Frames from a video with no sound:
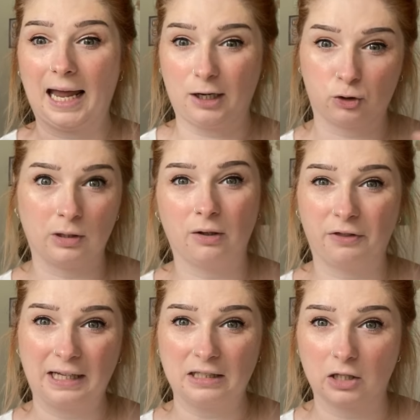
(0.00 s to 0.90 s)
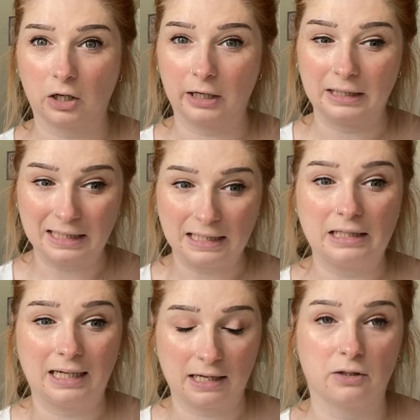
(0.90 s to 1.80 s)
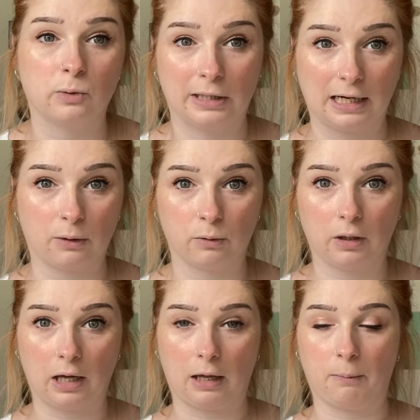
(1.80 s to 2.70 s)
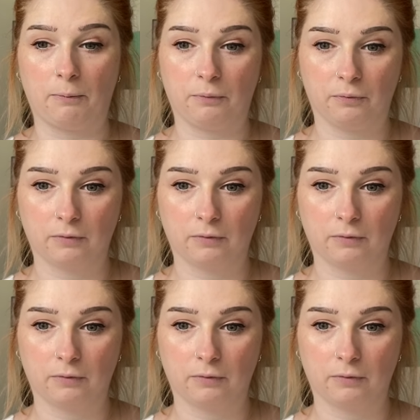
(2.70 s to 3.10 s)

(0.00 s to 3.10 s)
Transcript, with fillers: extra little things that I need to get sorted out um,